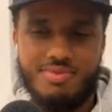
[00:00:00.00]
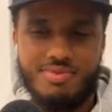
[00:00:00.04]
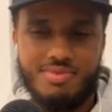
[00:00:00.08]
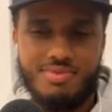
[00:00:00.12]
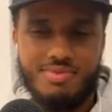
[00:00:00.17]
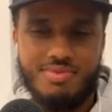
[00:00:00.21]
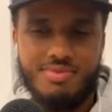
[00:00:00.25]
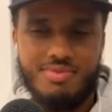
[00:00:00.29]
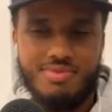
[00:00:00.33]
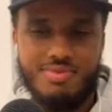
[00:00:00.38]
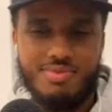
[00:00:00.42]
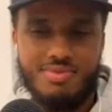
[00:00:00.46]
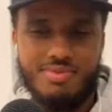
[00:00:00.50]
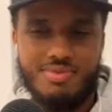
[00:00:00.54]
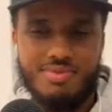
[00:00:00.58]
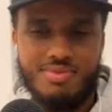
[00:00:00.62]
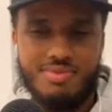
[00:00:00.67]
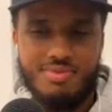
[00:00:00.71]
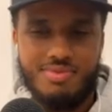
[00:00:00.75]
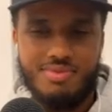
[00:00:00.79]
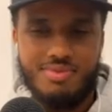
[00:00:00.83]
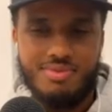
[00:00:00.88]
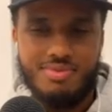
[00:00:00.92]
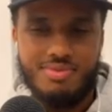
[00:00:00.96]
I'm not wrong.
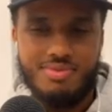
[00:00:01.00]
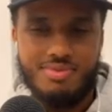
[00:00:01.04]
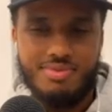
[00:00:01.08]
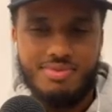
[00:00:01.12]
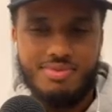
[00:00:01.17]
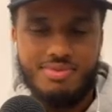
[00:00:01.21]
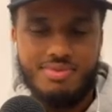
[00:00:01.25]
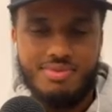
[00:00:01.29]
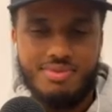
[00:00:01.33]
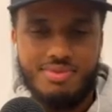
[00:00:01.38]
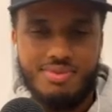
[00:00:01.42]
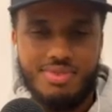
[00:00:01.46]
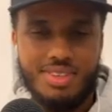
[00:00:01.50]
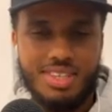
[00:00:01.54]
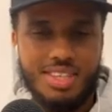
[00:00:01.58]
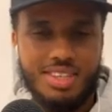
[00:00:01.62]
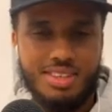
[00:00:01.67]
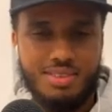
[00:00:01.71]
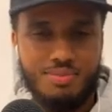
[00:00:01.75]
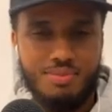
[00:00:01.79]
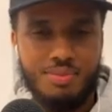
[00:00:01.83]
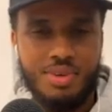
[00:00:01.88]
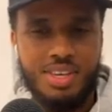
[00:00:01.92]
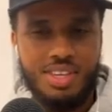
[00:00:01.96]

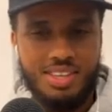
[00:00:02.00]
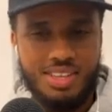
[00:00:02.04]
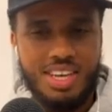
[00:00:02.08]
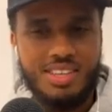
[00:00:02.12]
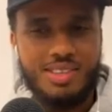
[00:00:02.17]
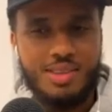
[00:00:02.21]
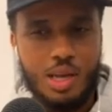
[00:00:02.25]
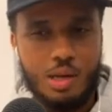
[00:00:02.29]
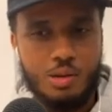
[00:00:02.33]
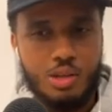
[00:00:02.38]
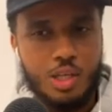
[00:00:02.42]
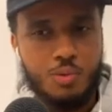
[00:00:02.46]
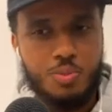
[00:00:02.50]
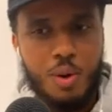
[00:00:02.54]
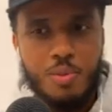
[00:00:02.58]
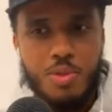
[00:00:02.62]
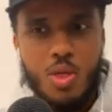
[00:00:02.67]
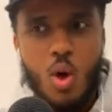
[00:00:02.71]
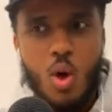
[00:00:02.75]
That's that's probably